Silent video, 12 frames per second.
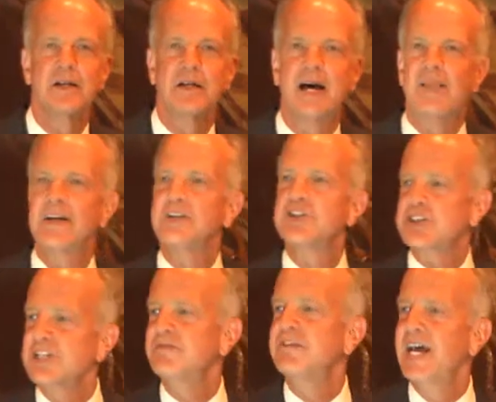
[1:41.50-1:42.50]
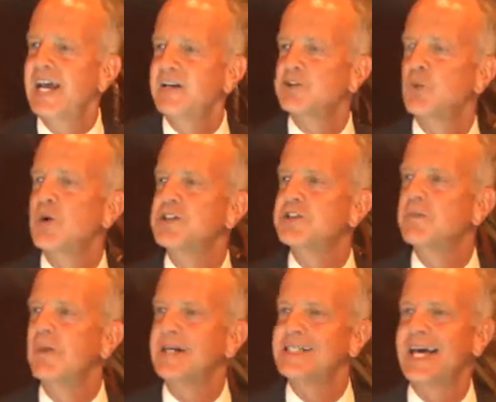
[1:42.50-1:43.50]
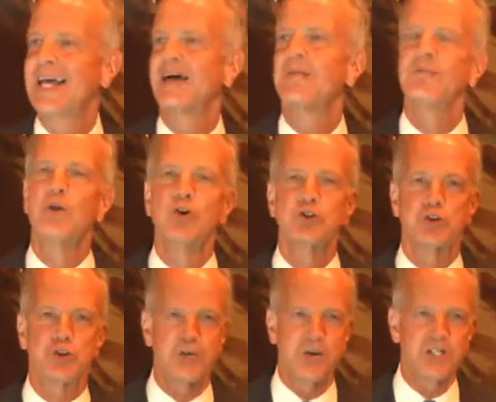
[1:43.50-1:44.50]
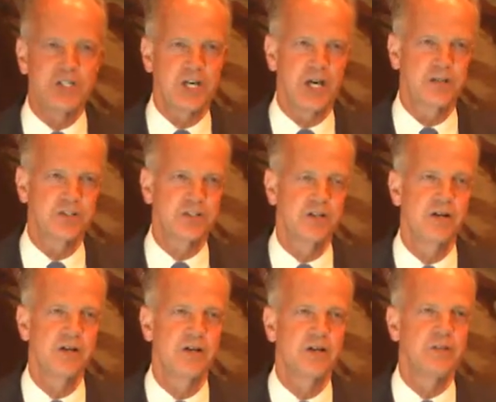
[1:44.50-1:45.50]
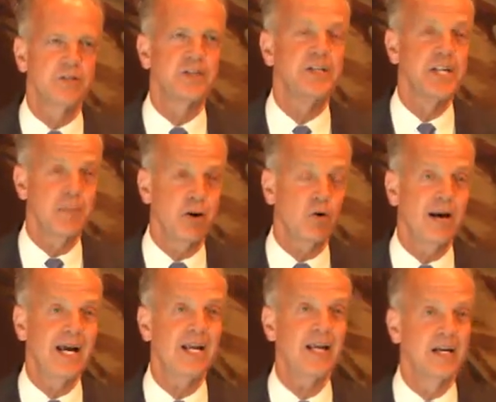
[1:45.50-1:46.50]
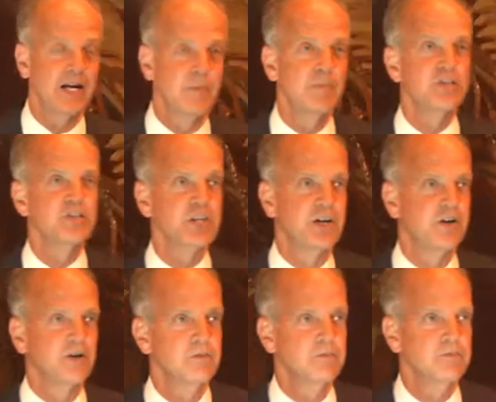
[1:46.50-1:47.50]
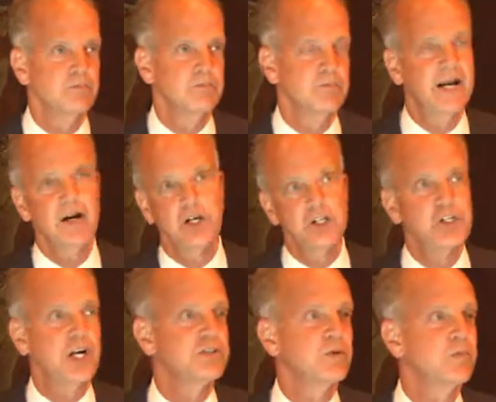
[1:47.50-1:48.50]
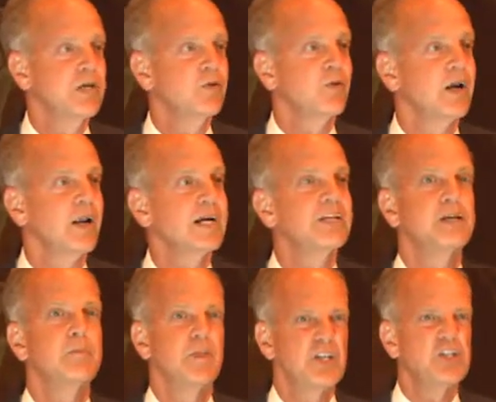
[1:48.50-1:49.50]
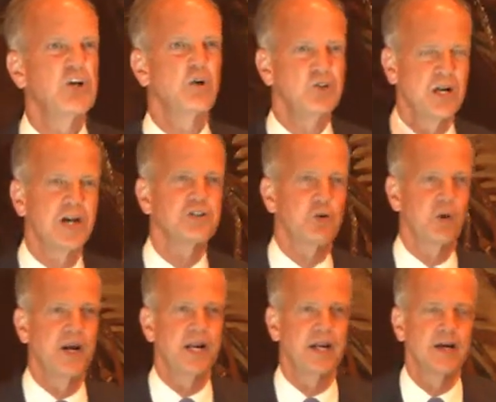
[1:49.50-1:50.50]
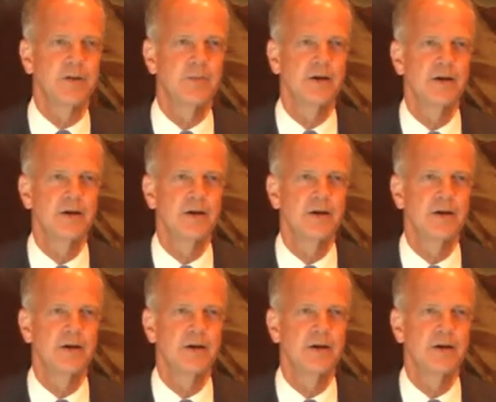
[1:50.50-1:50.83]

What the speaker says: I think Steve Daines wins in Montana. Those are three states that the Democrat incumbent senator had a good chance of being reelected but chose not to run again.